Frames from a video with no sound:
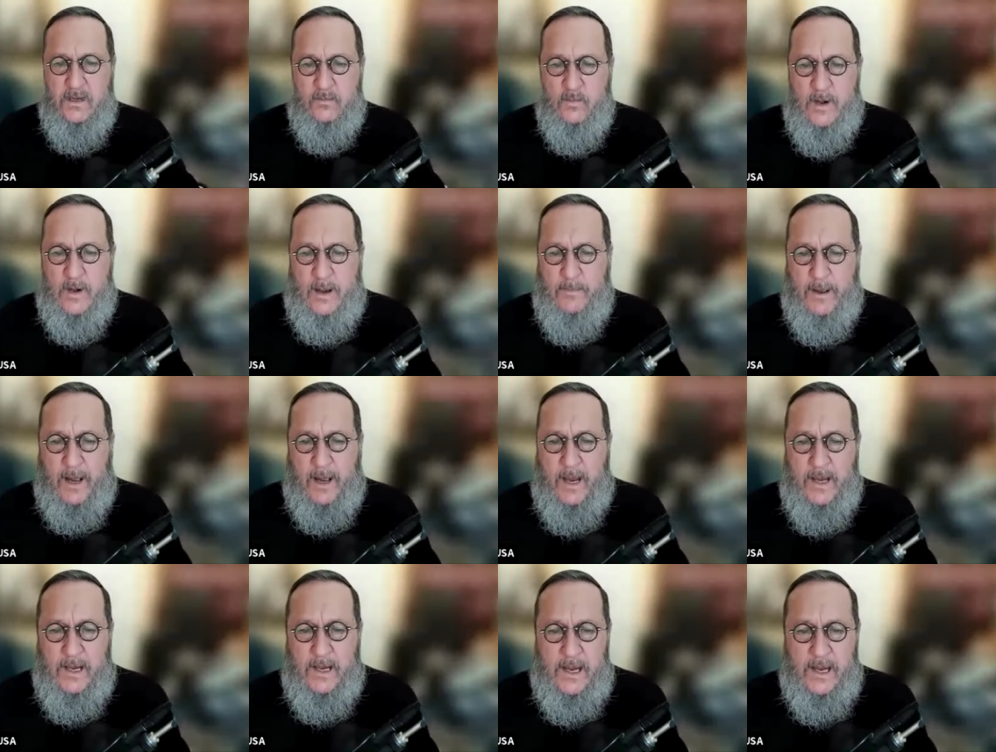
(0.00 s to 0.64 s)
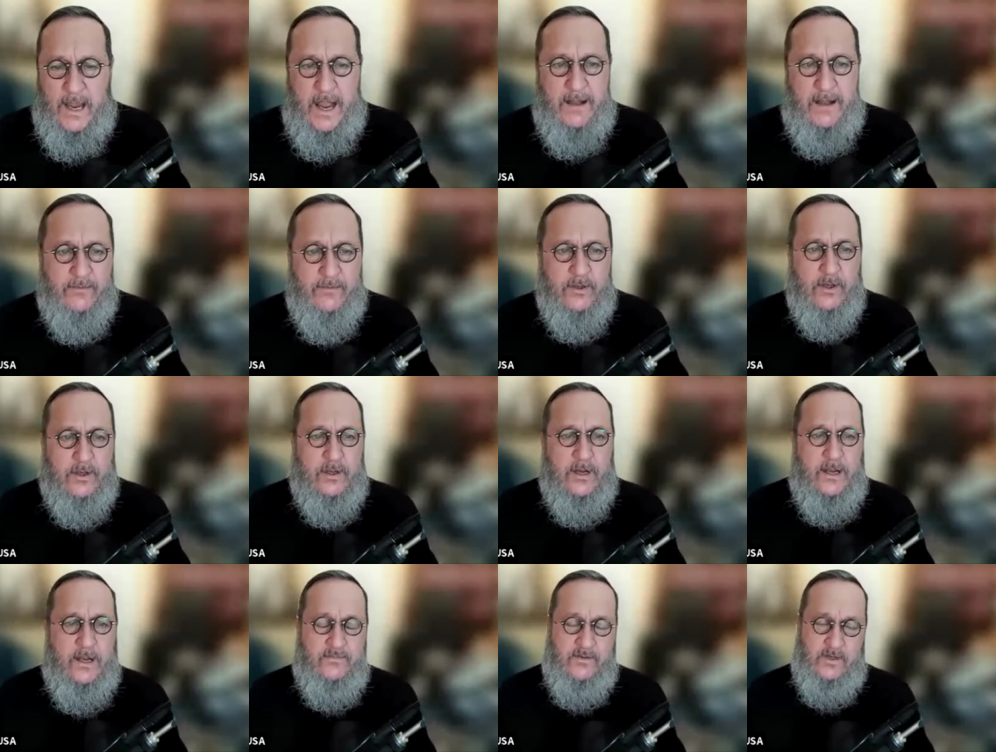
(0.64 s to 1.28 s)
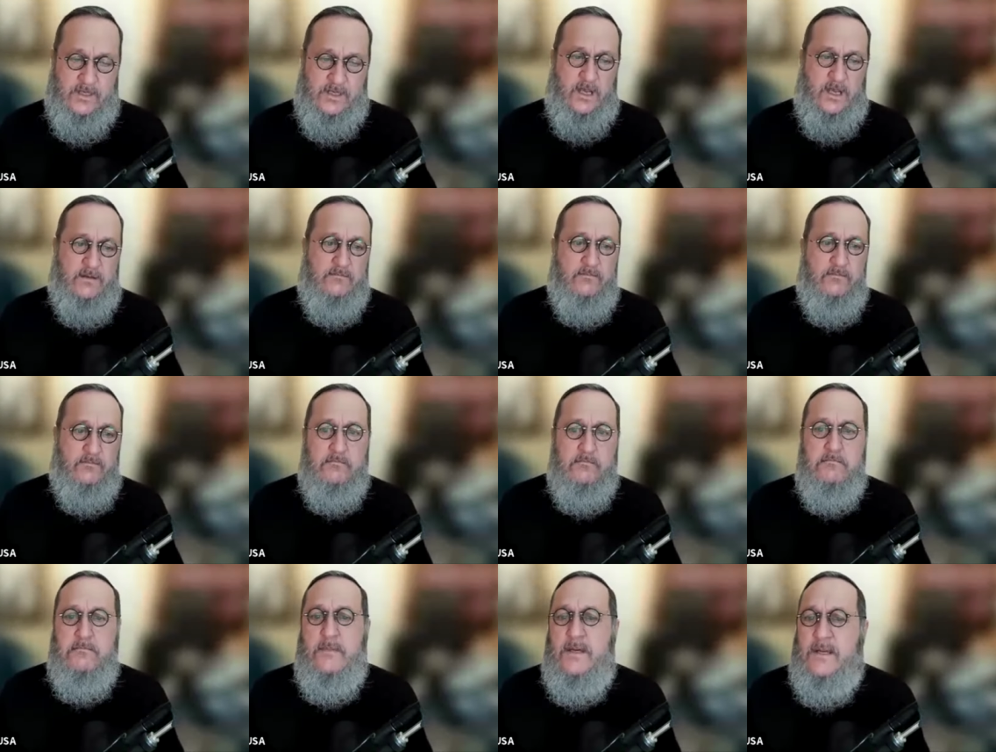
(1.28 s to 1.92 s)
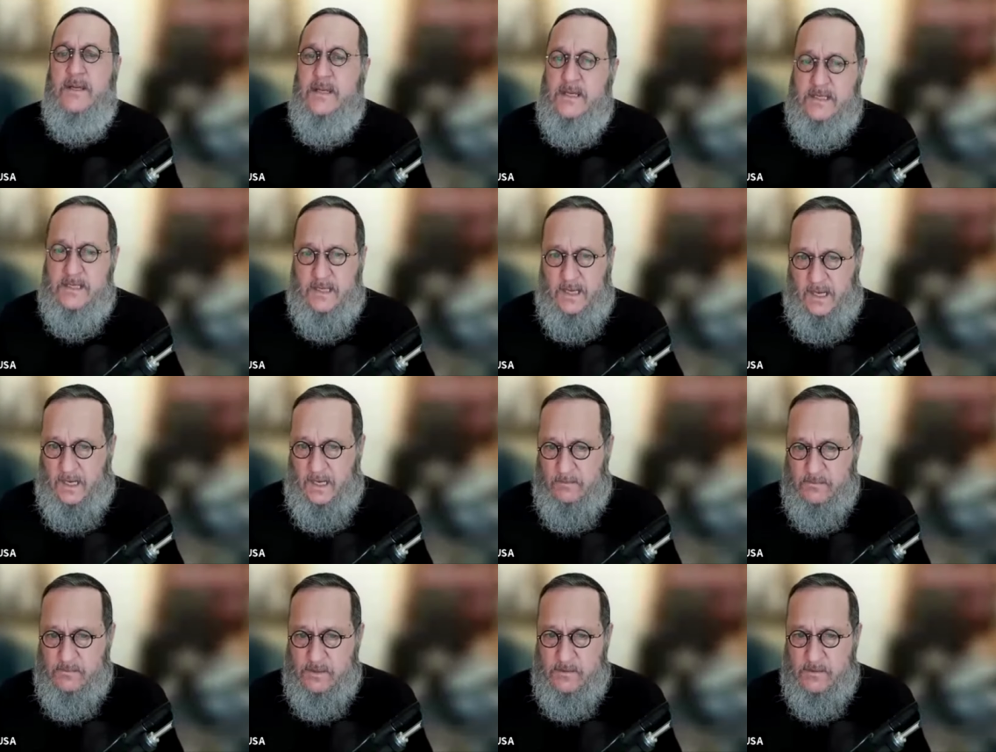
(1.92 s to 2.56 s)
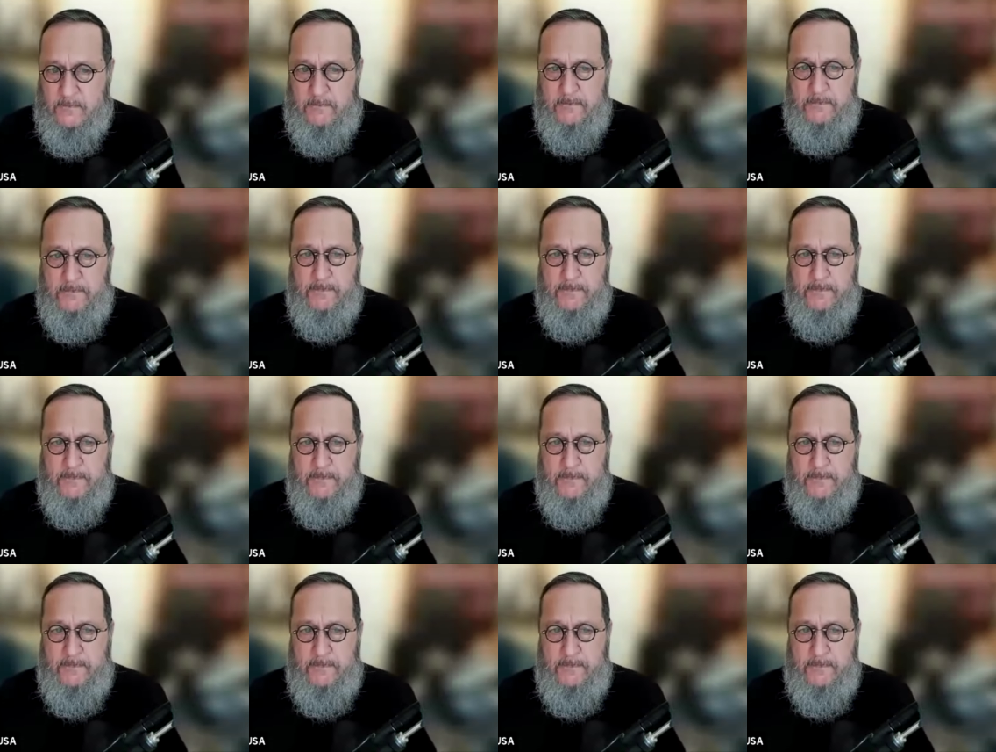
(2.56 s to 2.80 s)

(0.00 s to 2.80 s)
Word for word: Rabbi Aviner have said many times.